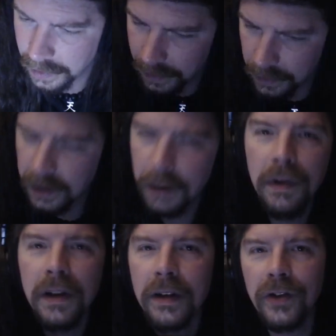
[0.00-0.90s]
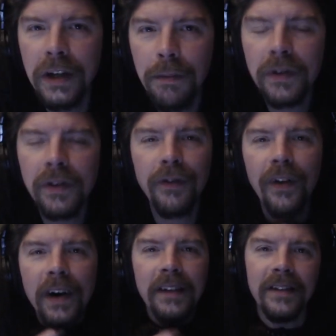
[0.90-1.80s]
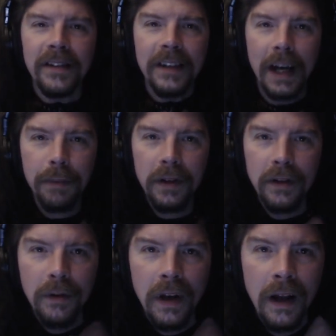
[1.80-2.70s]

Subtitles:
You could be the cheapest fucking sniper, dude.